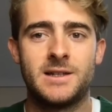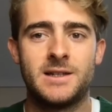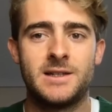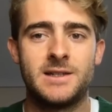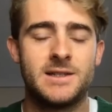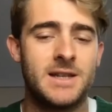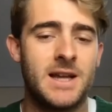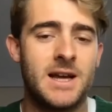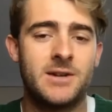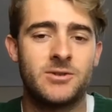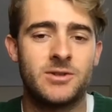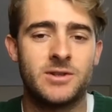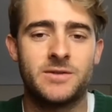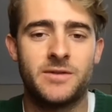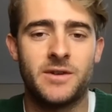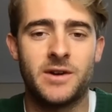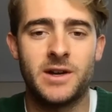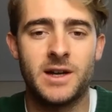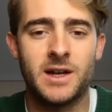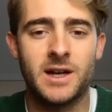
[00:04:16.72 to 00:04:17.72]
is now just
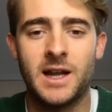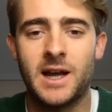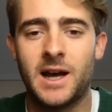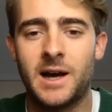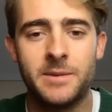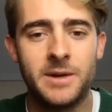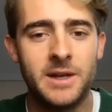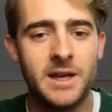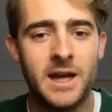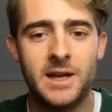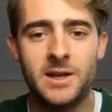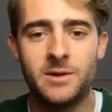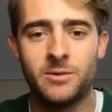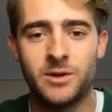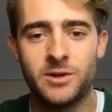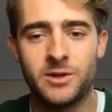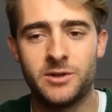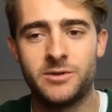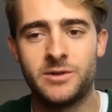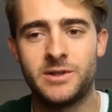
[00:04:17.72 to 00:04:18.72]
very clear. I mean,
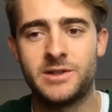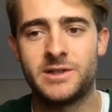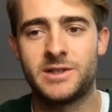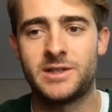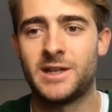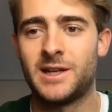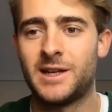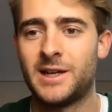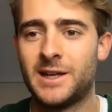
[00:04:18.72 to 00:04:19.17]
anyone who is